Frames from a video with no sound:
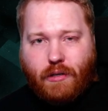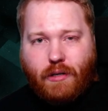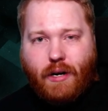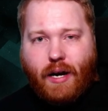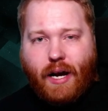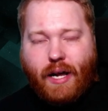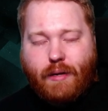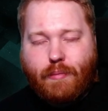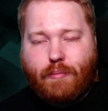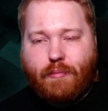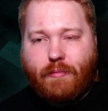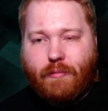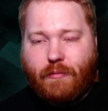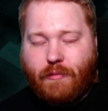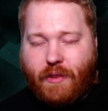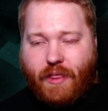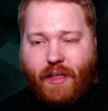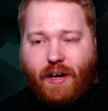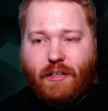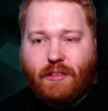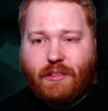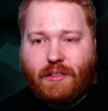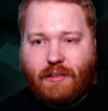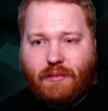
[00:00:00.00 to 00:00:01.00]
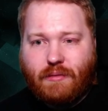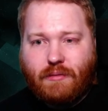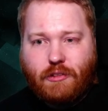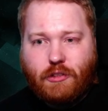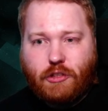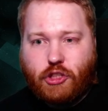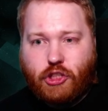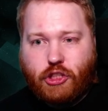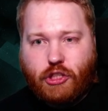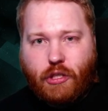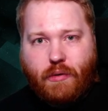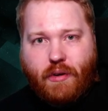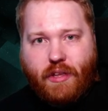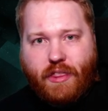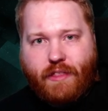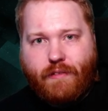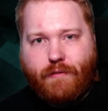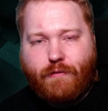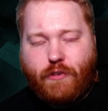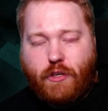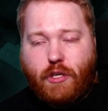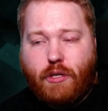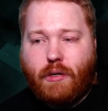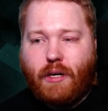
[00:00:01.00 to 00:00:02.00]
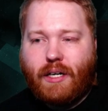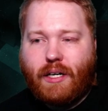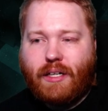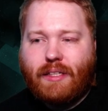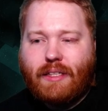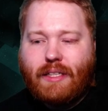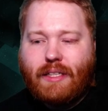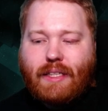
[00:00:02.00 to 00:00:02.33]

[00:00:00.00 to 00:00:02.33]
right? Without showing the viewer.